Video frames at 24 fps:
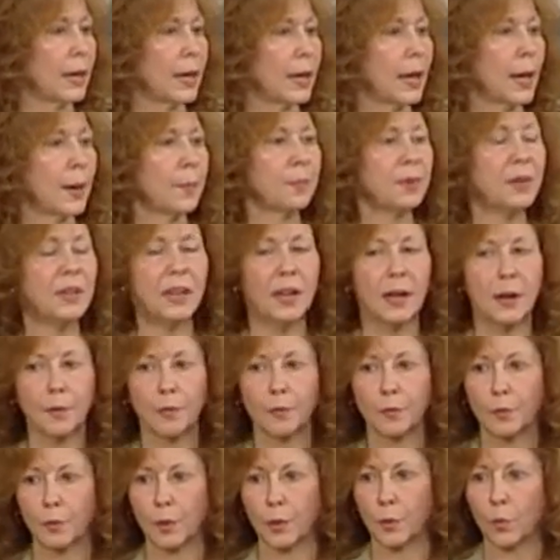
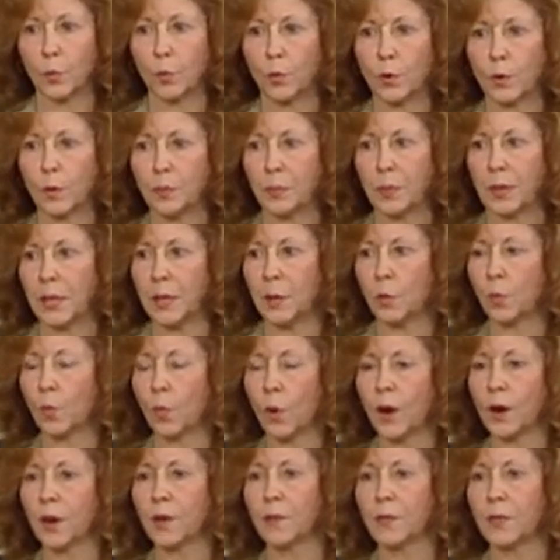Epinephrine would be
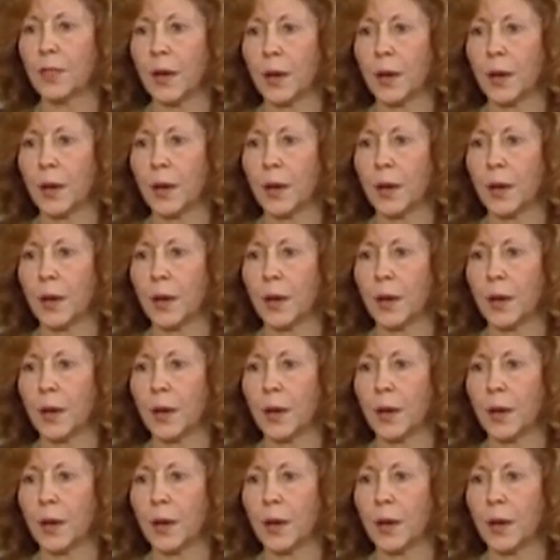one of